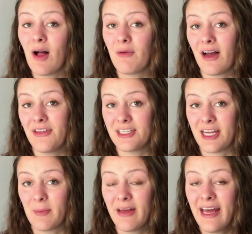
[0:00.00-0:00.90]
while we're on the
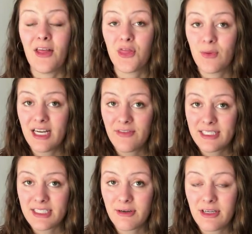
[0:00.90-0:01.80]
ship. And 3
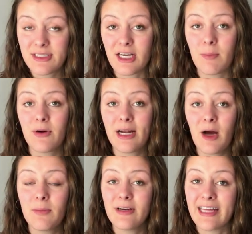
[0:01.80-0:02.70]
different cereals are put
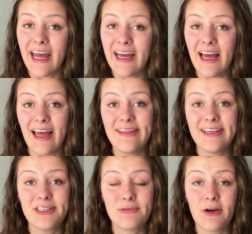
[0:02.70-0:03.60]
out per day, and
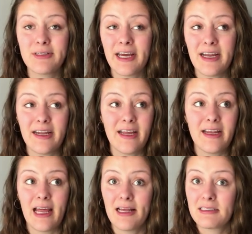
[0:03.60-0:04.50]
these rotate
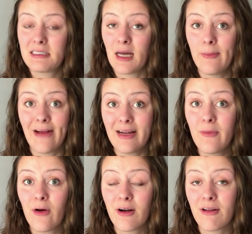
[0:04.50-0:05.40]
in some
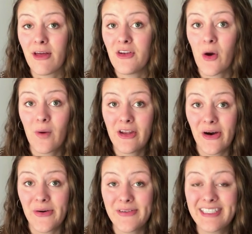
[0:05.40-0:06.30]
random order that no one
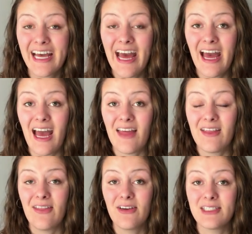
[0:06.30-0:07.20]
knows.
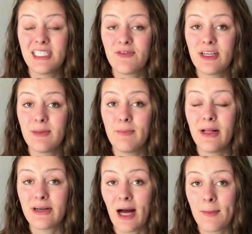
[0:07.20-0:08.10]
And then there's different
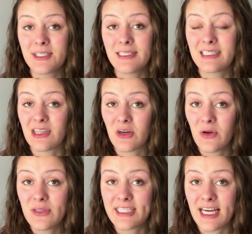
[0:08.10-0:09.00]
milk options in the
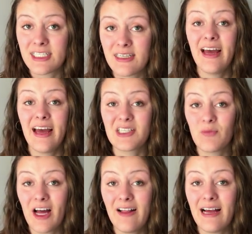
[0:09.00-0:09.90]
cold section, as
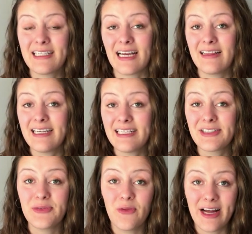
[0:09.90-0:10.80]
well as at
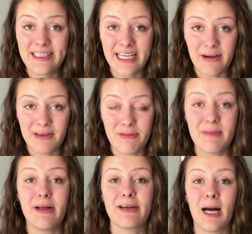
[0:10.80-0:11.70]
least one
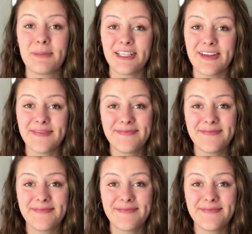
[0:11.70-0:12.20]
dairy-free milk option.